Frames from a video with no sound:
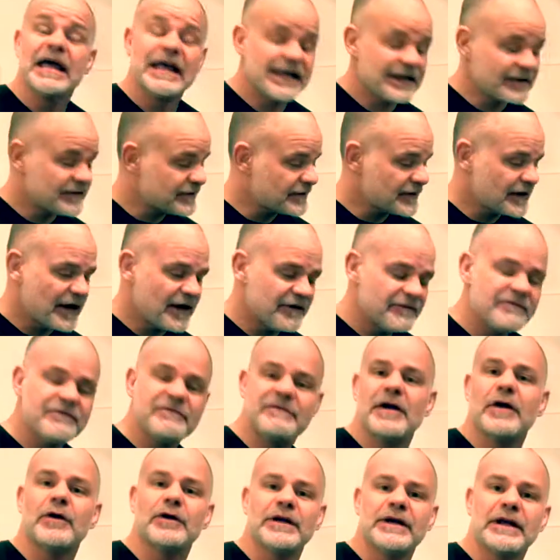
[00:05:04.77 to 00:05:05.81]
it's a
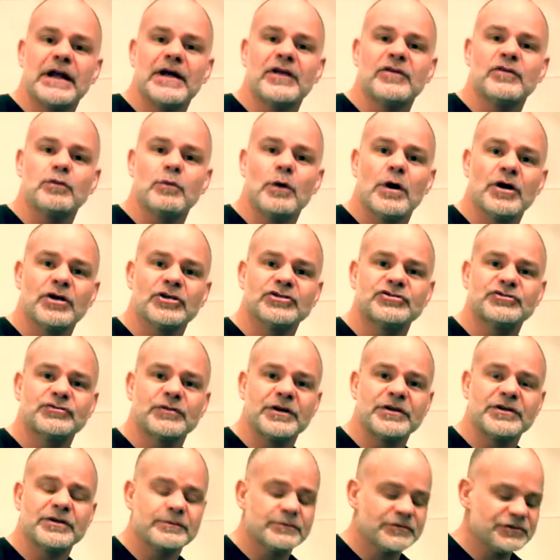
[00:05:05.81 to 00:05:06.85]
very nice,
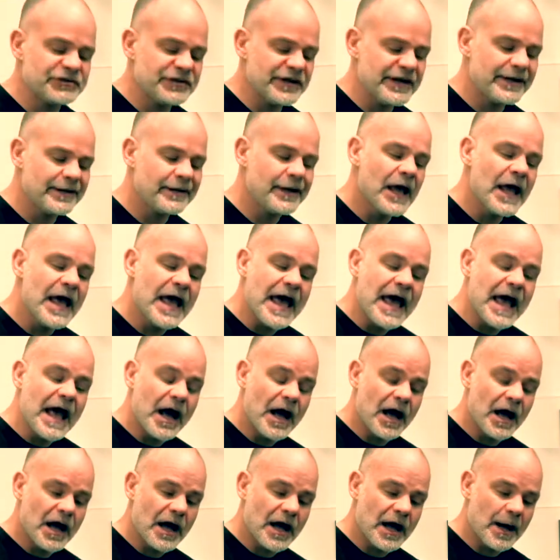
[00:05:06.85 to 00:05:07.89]
well-constructed machine.
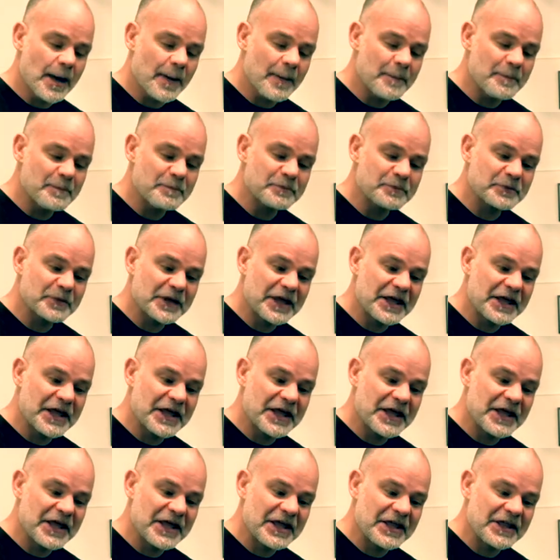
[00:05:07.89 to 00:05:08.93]

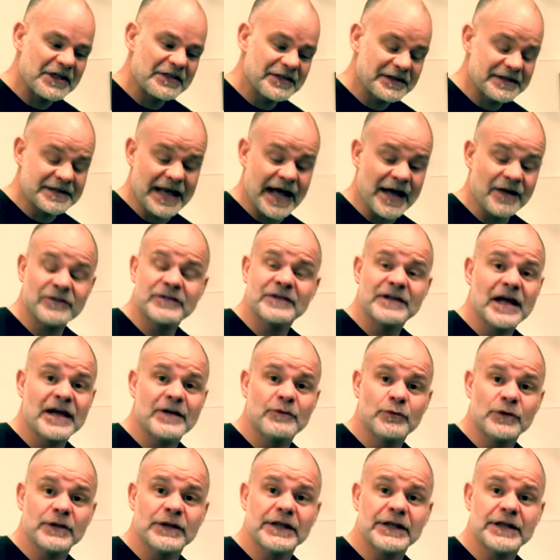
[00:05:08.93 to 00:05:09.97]
The
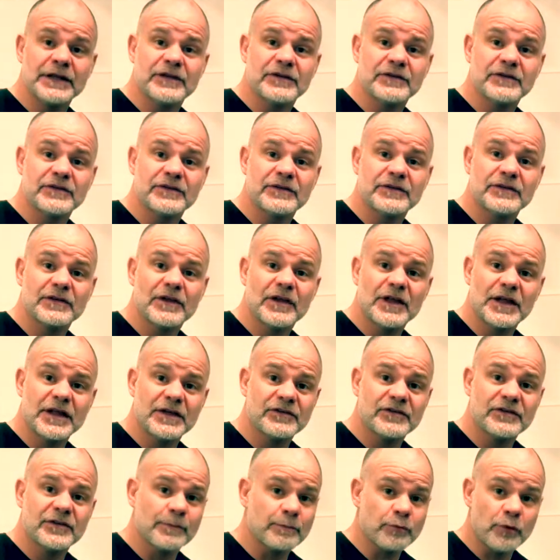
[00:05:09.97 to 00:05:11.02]
downside really is
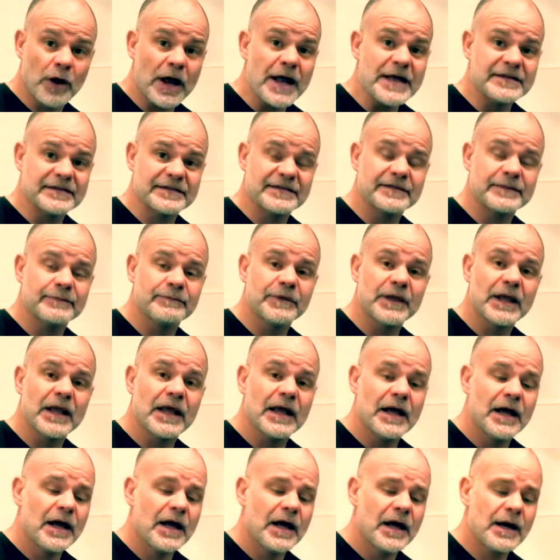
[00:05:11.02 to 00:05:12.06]
the price.
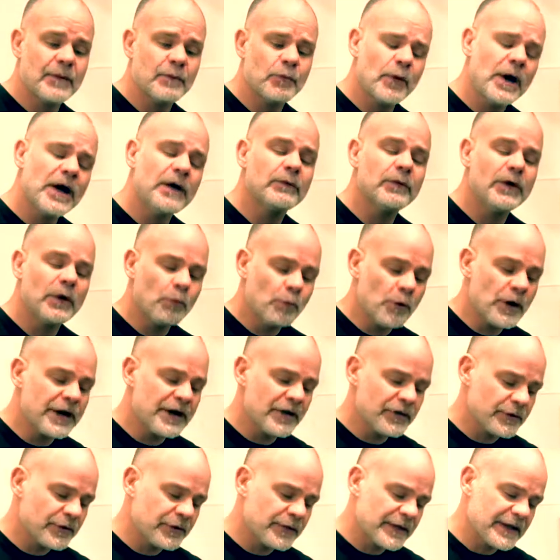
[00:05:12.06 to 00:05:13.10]
Well, one
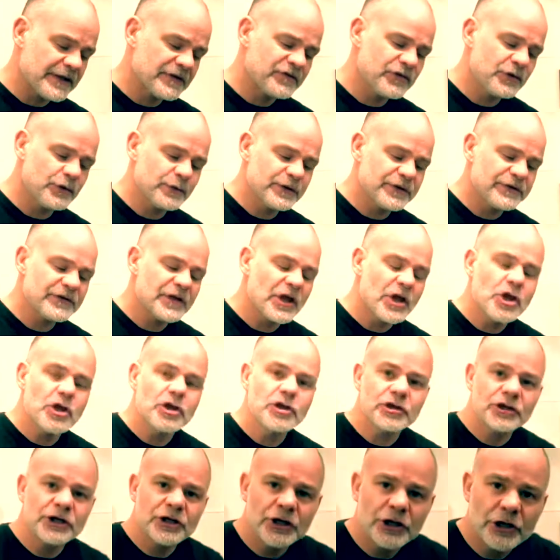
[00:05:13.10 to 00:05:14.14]
other thing too is
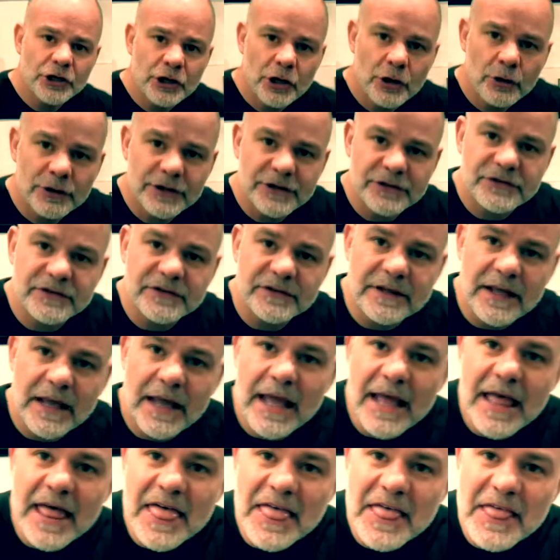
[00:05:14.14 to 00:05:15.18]
you're gonna notice
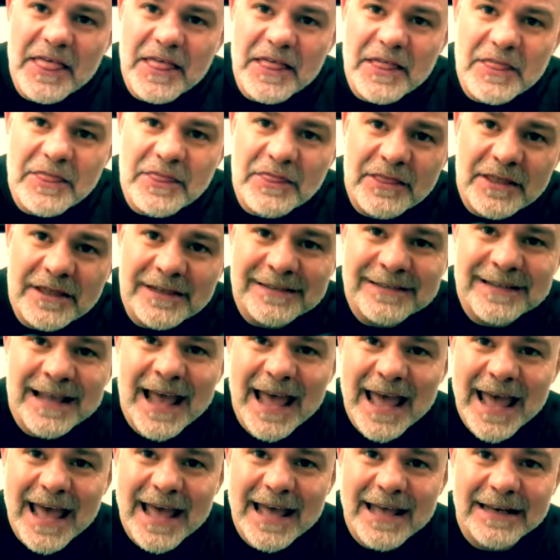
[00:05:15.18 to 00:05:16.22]
this
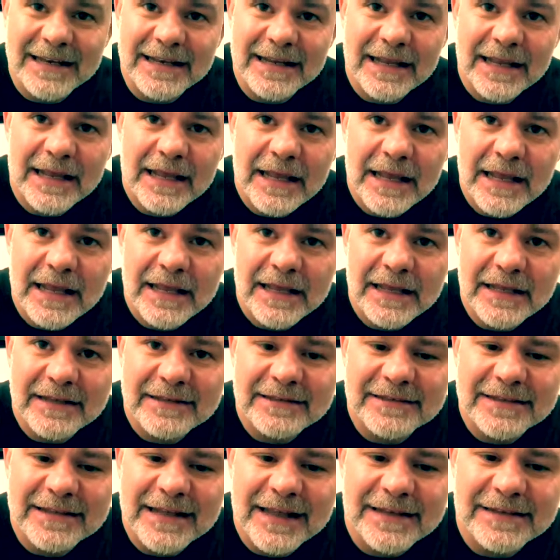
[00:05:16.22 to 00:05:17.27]
head
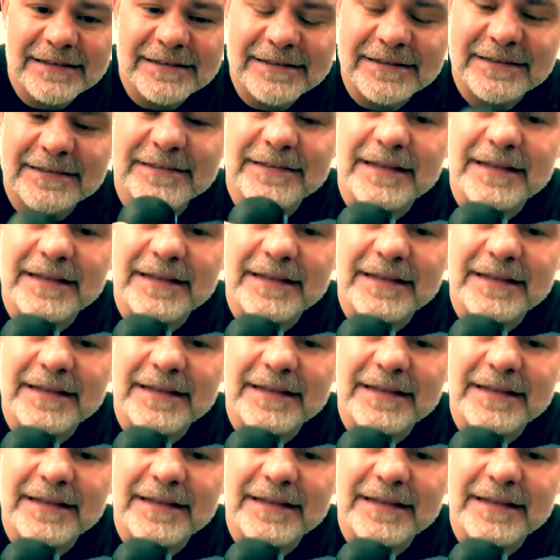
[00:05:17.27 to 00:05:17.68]
is nice and